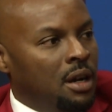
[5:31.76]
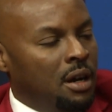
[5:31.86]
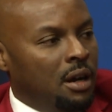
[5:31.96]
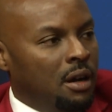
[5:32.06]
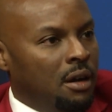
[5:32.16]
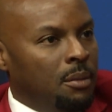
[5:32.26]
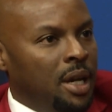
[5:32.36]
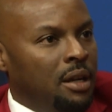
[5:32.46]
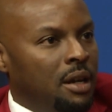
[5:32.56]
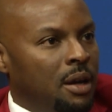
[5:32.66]

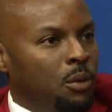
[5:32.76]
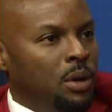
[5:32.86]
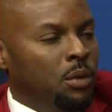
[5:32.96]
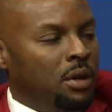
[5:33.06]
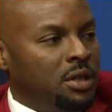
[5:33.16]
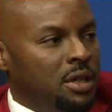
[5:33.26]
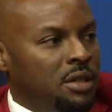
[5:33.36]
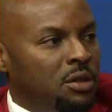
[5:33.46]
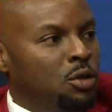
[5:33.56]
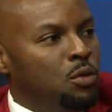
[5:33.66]
And we want to
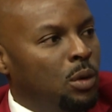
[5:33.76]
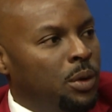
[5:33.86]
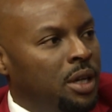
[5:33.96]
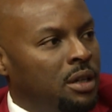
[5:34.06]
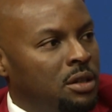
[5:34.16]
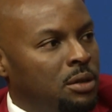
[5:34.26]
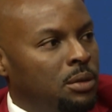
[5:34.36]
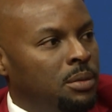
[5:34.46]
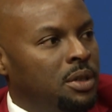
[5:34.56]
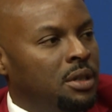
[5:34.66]
just do what we can do
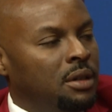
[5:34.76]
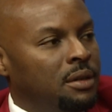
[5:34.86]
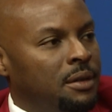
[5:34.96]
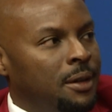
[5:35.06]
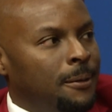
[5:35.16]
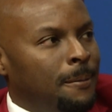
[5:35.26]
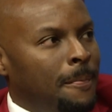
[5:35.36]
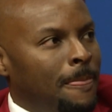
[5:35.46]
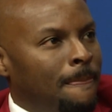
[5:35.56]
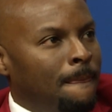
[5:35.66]
to
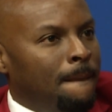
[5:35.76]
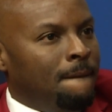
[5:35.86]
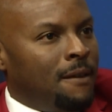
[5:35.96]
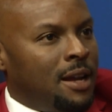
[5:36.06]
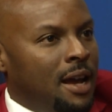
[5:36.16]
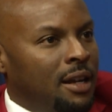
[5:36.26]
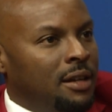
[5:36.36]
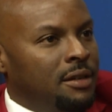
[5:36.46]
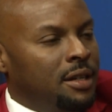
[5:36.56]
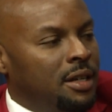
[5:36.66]
kind of
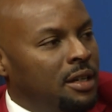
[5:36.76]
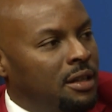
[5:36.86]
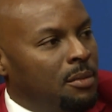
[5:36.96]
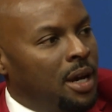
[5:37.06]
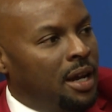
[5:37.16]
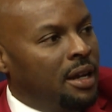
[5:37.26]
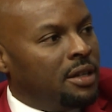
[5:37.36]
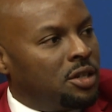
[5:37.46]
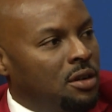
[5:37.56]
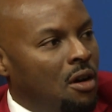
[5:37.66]
get them a head
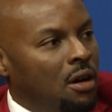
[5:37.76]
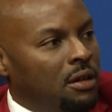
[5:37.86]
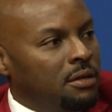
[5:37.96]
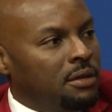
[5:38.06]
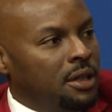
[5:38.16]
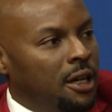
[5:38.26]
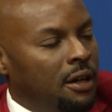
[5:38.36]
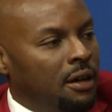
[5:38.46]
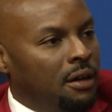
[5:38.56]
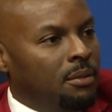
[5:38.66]
start
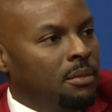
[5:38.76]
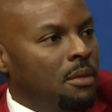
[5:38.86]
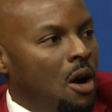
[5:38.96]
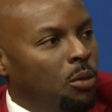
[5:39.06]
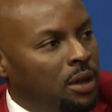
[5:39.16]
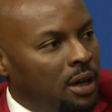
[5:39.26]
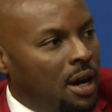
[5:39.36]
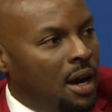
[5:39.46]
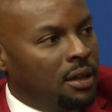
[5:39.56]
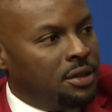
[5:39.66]
on their
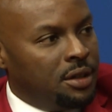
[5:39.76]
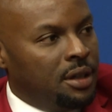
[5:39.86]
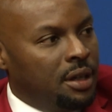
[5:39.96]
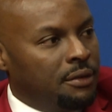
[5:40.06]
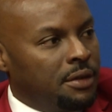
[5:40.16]
college endeavor.